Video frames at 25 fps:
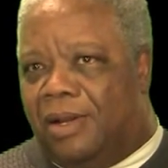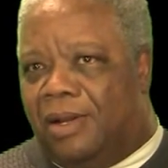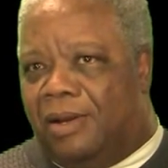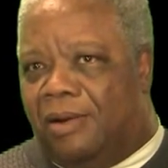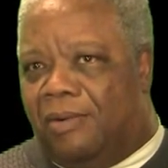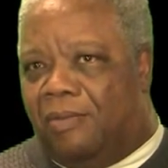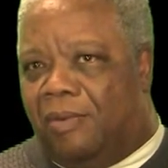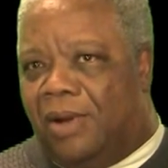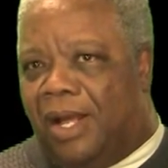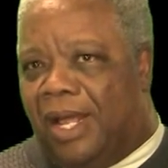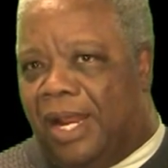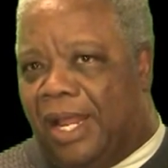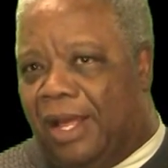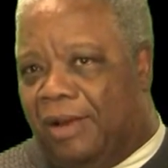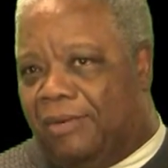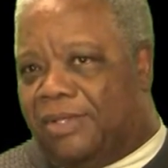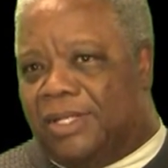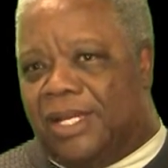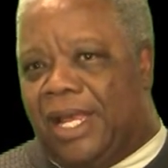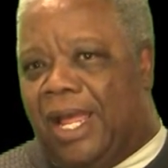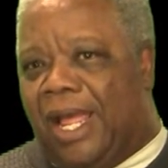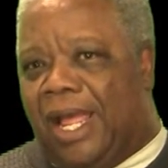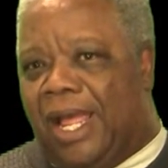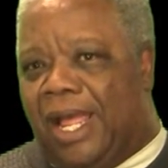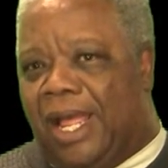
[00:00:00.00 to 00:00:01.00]
while I was
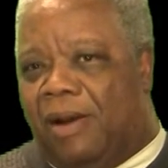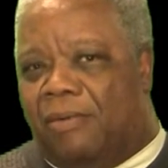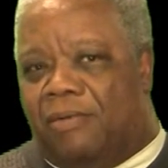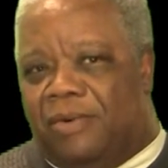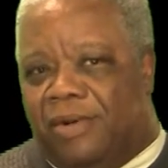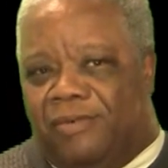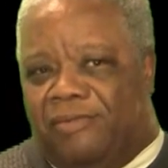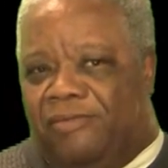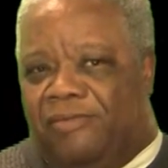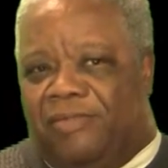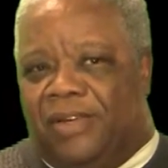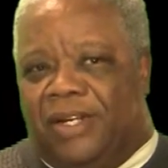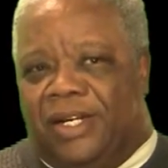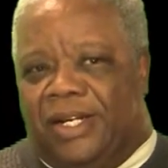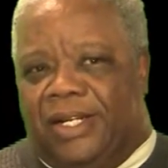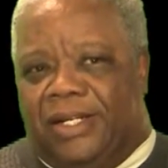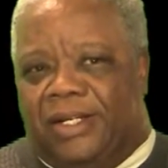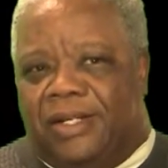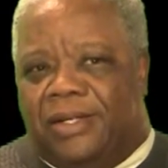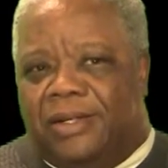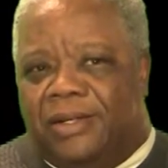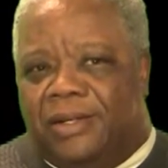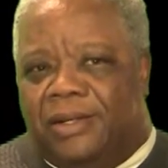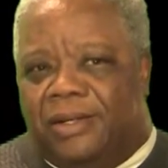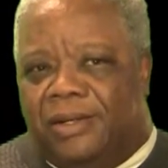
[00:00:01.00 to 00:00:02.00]
high, I wouldn't feel it.
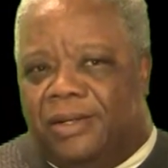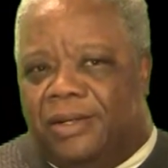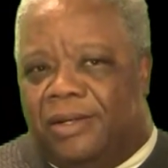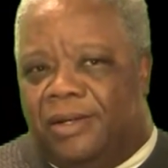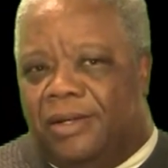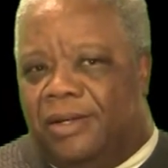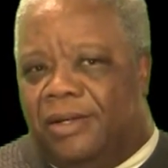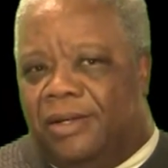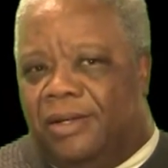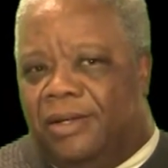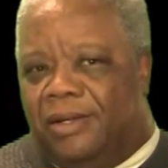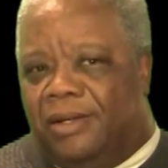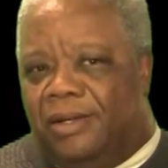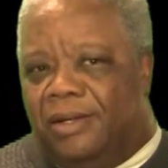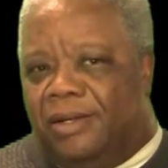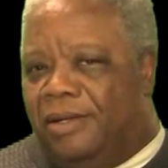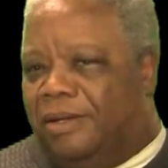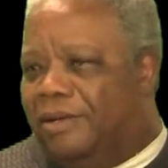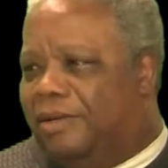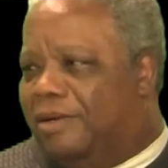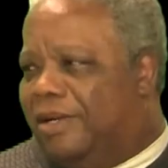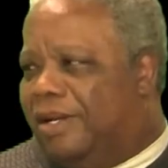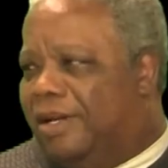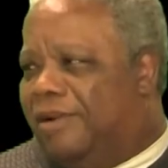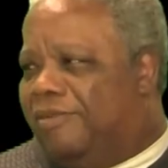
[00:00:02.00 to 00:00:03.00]
You
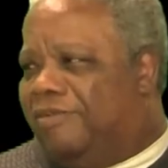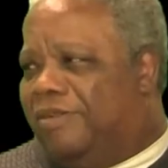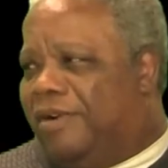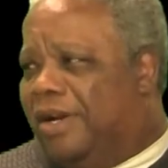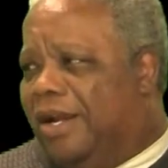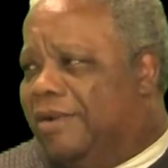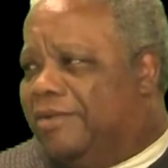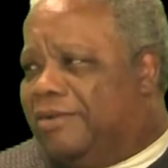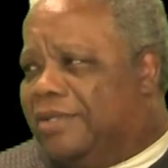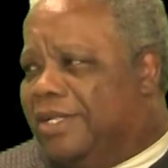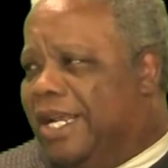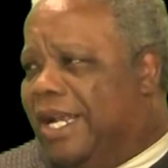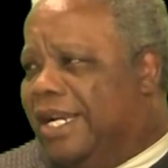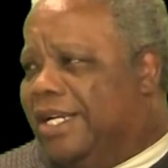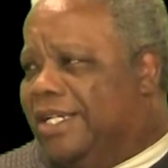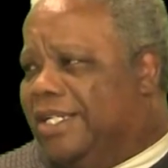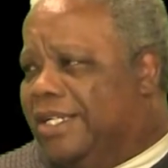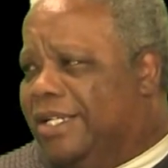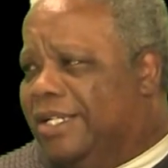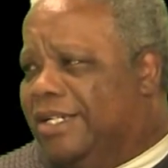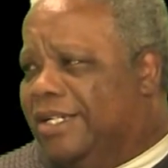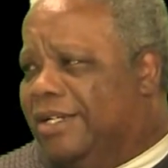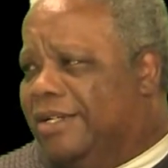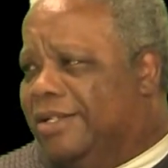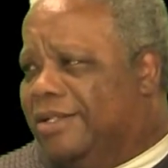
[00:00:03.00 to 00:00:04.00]
know, that fear. I was
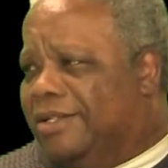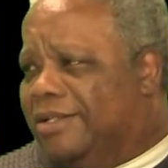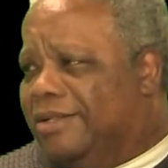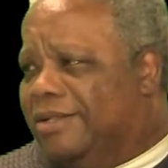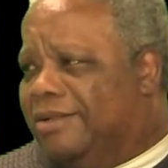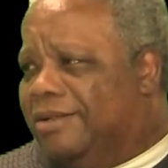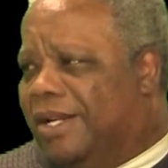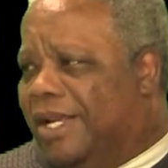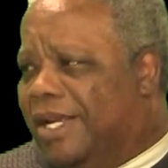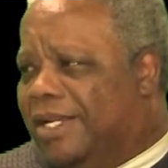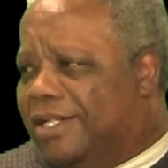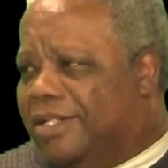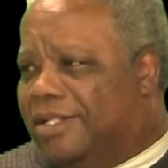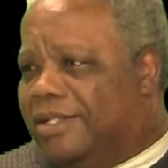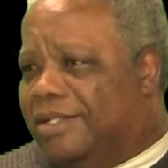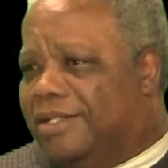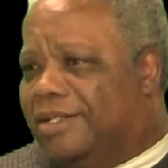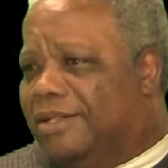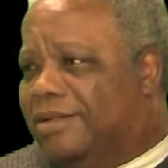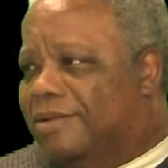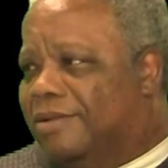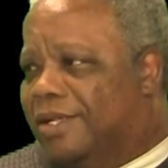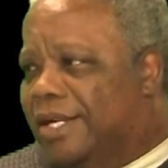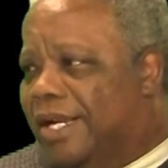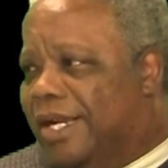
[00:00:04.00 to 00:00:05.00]
19 years old. I just
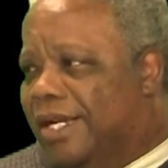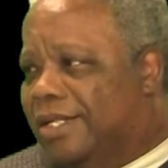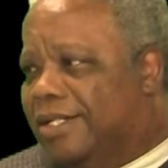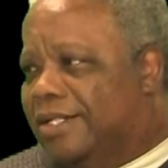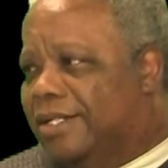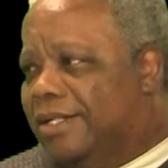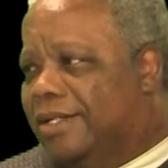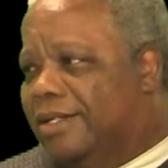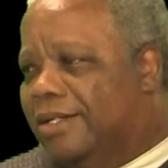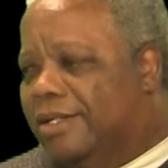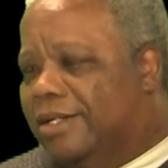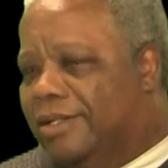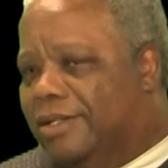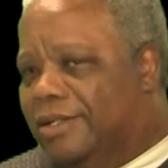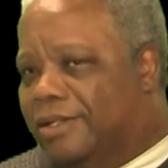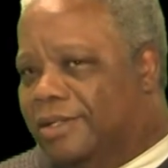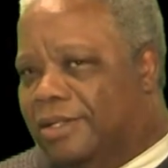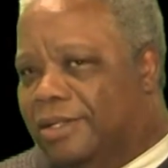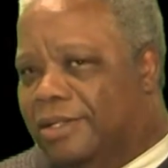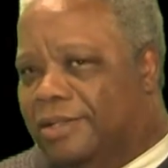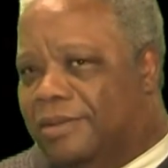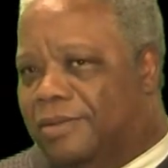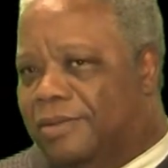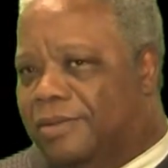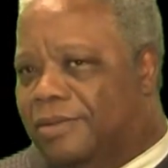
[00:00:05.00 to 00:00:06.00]
turned 19 years
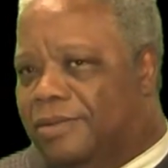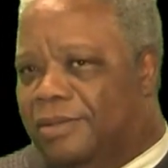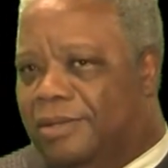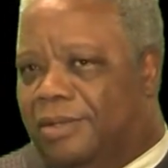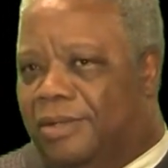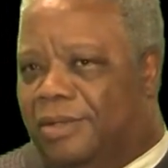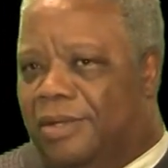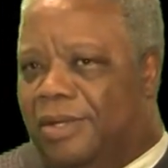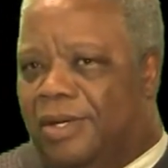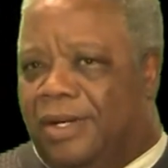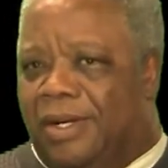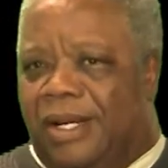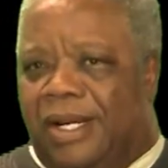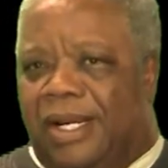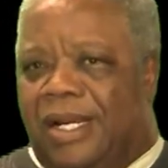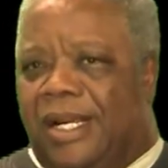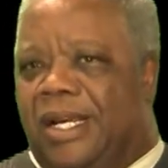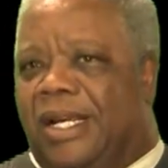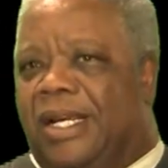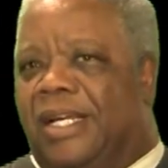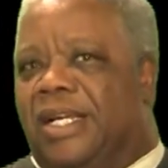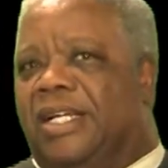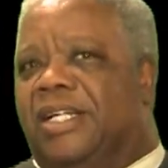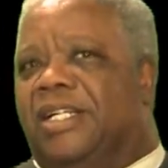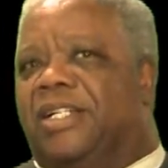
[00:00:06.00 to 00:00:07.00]
old.
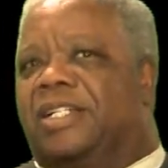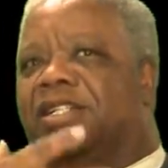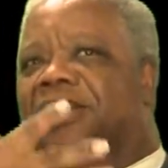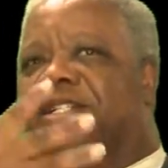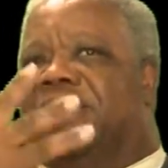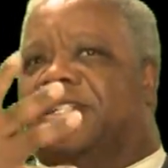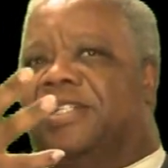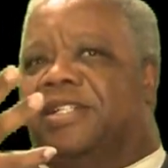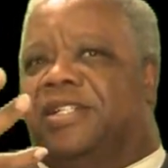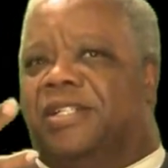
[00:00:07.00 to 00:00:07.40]
Just